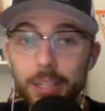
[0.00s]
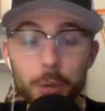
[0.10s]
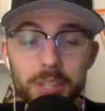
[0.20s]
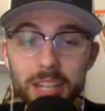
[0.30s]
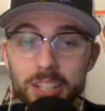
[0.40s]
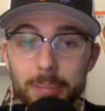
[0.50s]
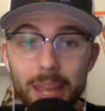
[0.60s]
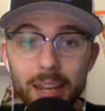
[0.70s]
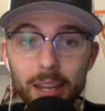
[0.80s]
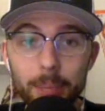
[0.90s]
the O's actually
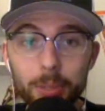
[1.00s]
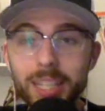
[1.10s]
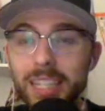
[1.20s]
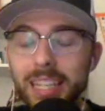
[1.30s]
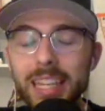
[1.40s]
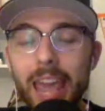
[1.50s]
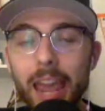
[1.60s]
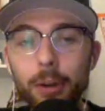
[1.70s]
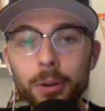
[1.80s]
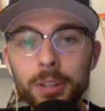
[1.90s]
made a pretty key
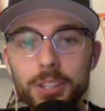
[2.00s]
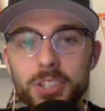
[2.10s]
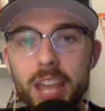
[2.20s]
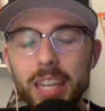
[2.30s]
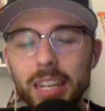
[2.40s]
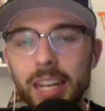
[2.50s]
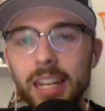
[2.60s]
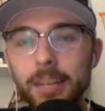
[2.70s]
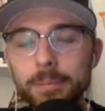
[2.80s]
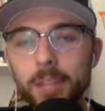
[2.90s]
error in the second
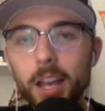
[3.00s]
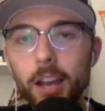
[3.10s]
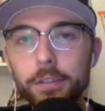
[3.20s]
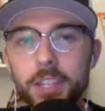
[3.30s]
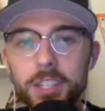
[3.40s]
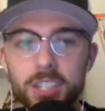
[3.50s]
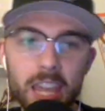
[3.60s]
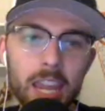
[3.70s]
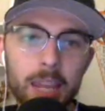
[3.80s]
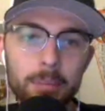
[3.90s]
inning of this
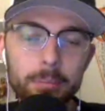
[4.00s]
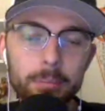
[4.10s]
game.